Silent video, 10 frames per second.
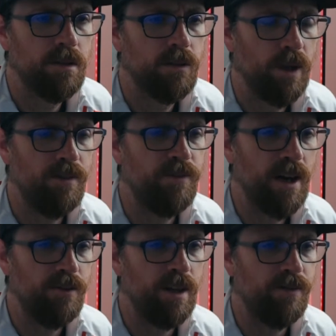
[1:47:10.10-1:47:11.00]
We have
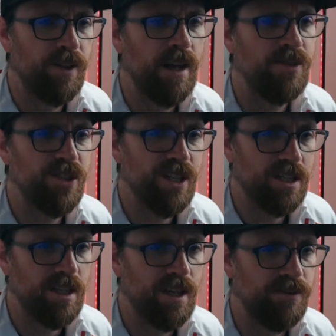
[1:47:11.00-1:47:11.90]
5 left. They have
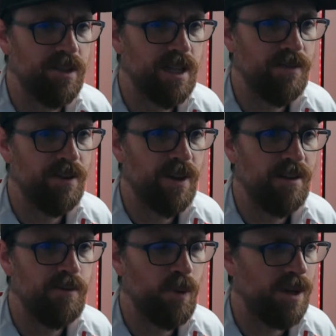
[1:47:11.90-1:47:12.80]
6 left at
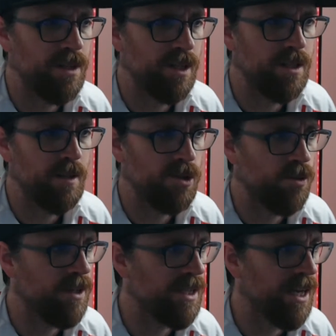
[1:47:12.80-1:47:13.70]
75 points. 6 times
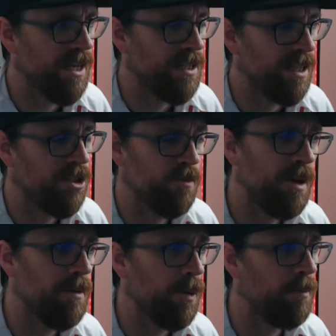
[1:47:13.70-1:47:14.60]
3 is 18. So
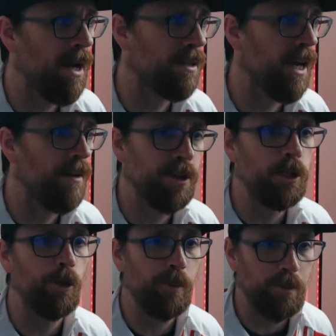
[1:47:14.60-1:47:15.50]
maybe we're back to having a
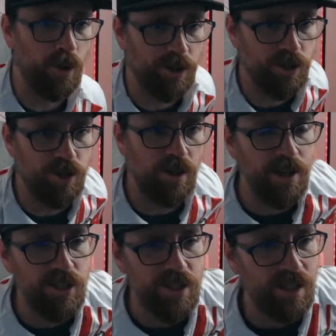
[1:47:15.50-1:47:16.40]
little bit more concern. I
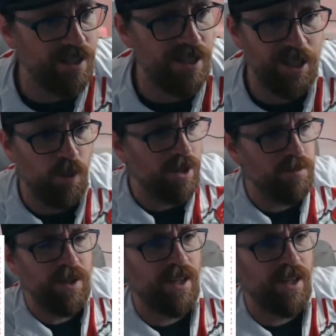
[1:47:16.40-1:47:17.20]
just think with 6 points being the